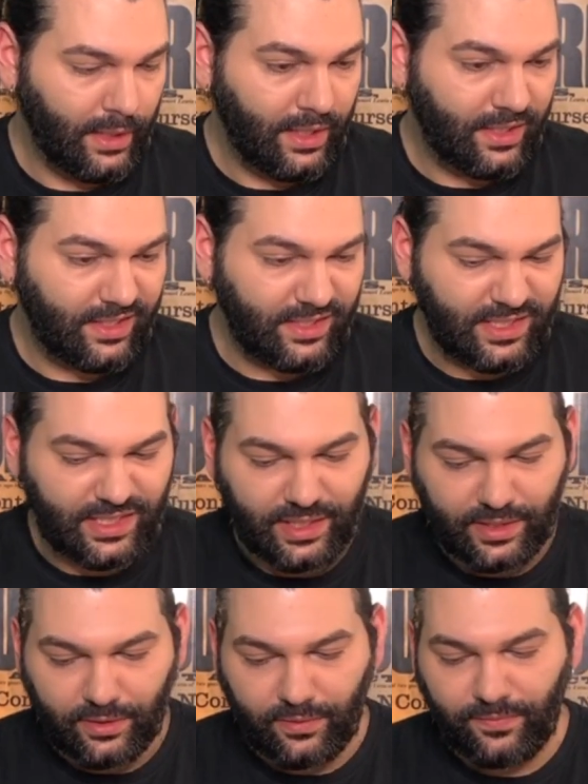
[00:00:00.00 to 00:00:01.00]
This is a
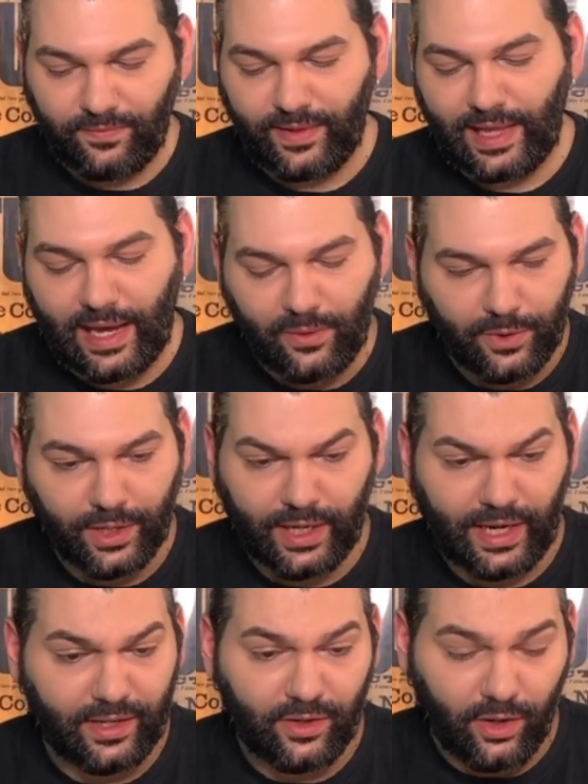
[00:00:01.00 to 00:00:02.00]
little flower.
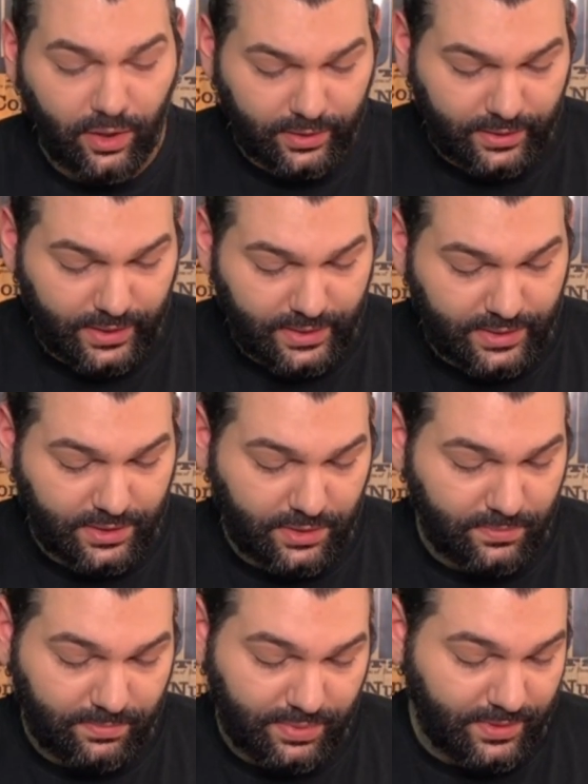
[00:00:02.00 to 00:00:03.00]
I got this
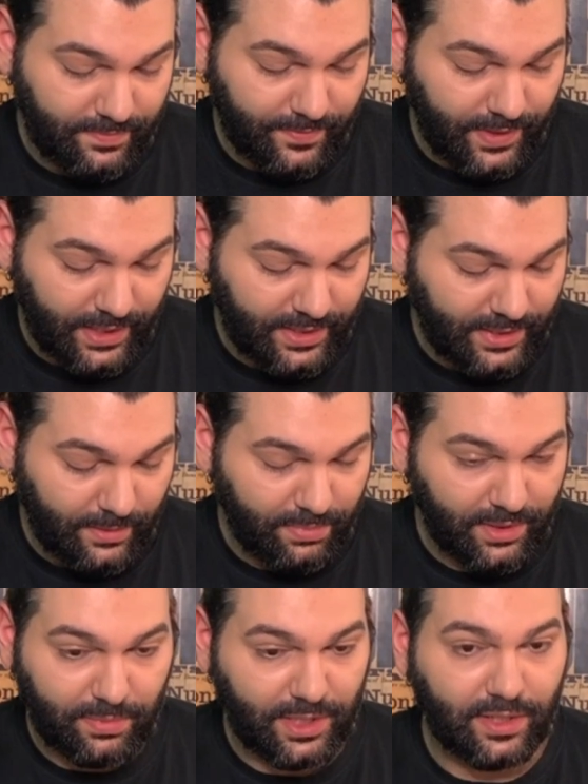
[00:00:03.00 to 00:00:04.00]
very
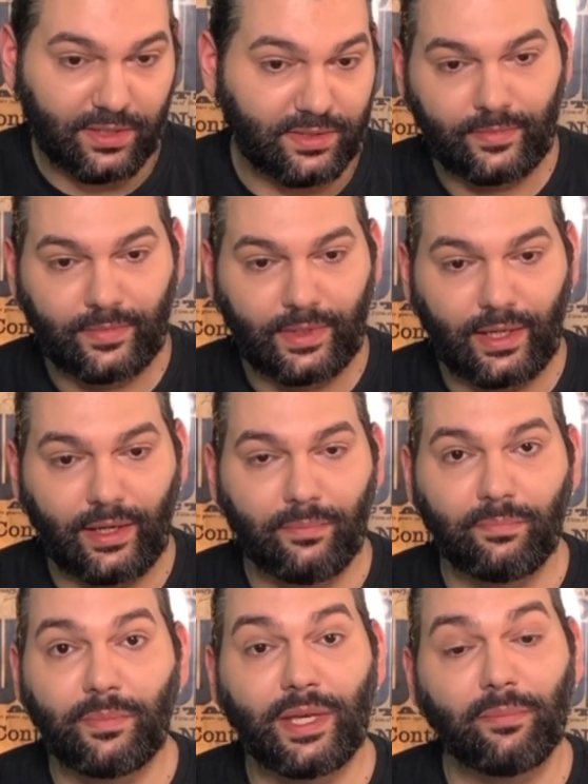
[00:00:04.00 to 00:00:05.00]
simply because
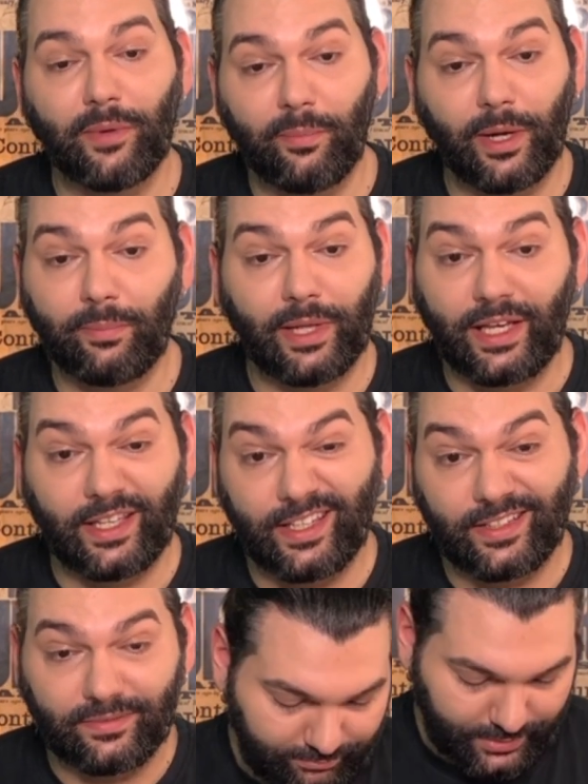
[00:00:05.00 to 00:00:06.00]
me and my mom like
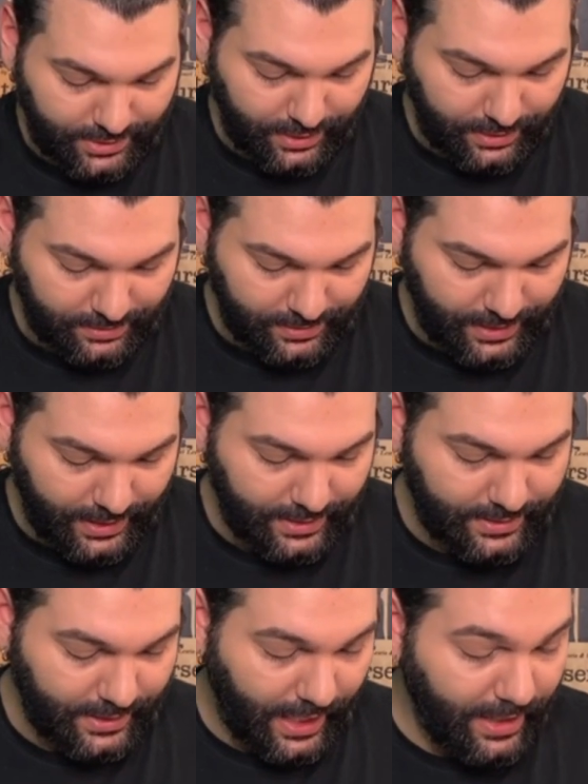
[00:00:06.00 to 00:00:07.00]
it. So
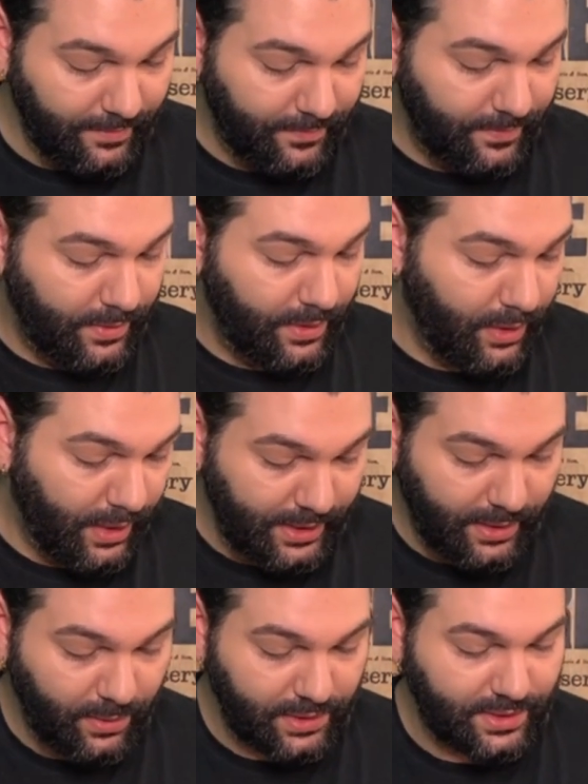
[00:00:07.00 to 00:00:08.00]
I have no
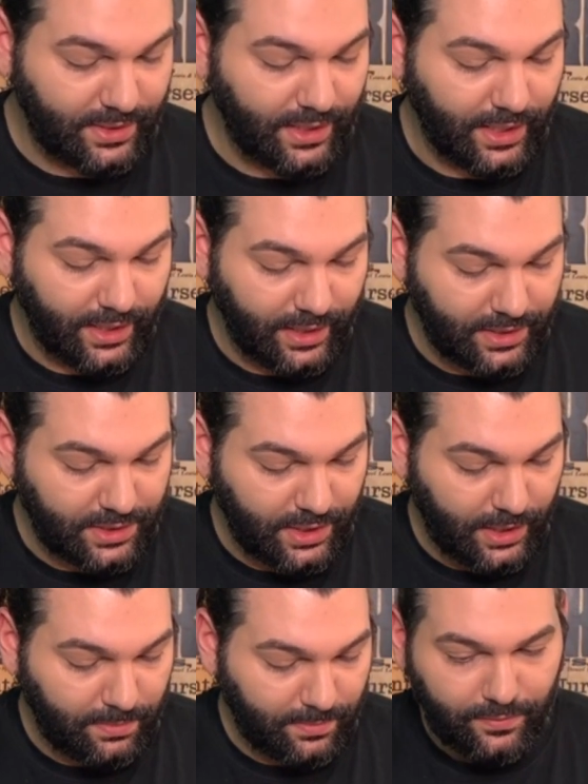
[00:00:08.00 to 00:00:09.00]
idea what's the English
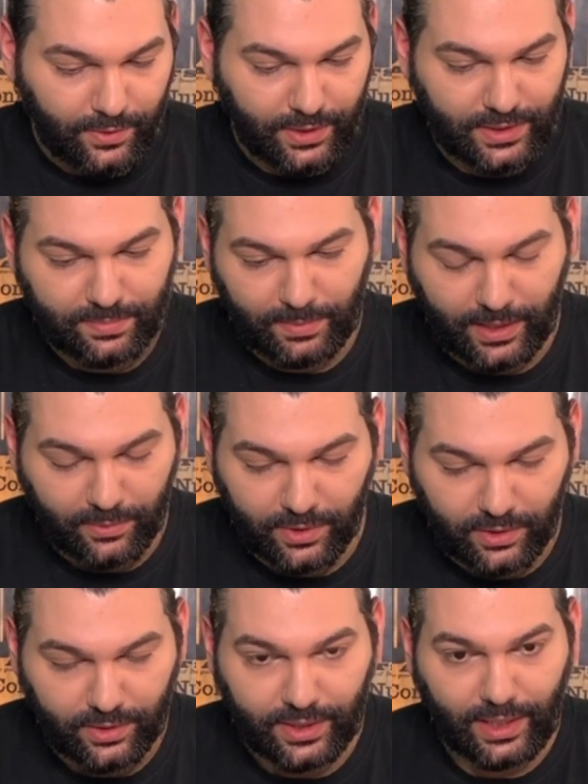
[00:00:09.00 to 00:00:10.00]
name for this, but I
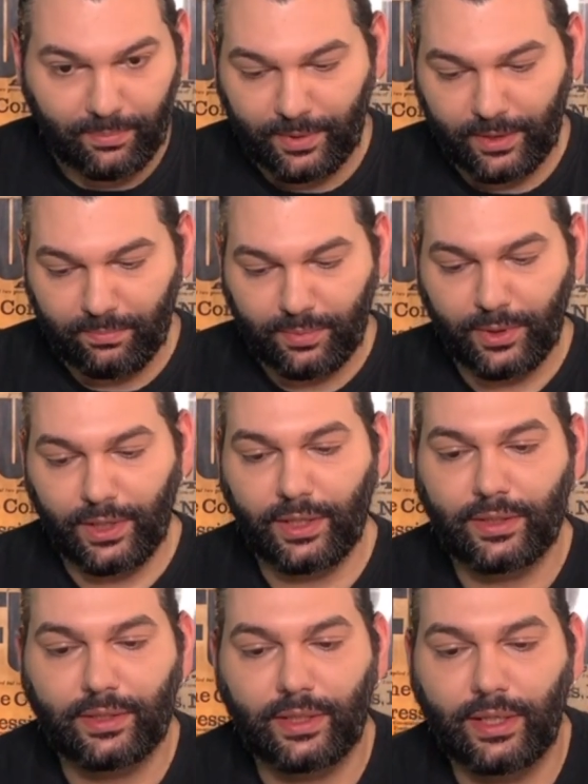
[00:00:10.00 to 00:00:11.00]
will look it up and put
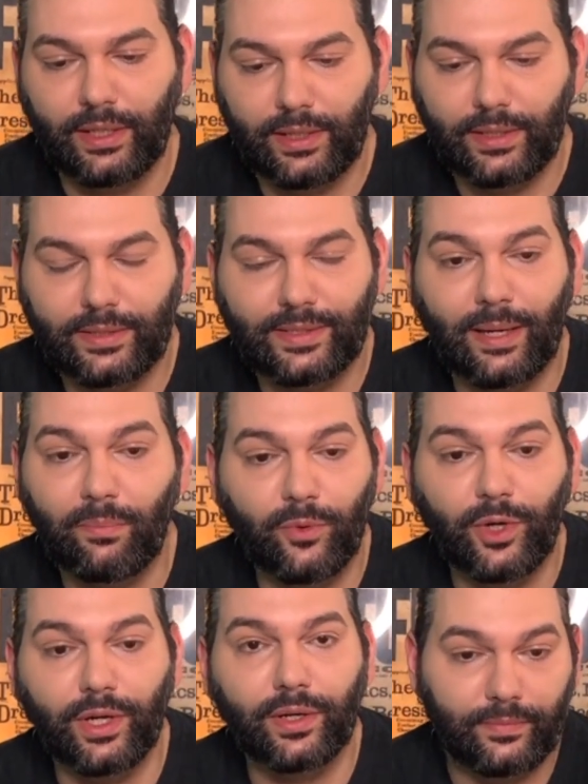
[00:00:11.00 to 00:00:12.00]
it
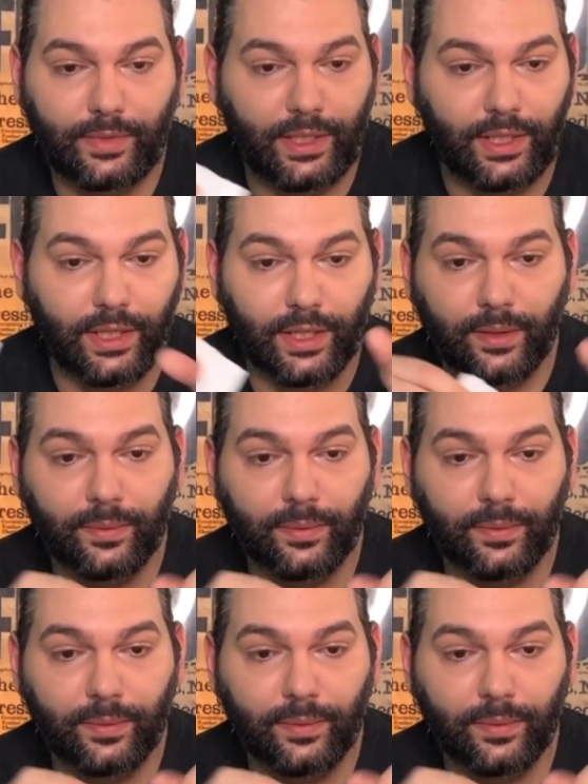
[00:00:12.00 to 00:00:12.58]
somewhere here.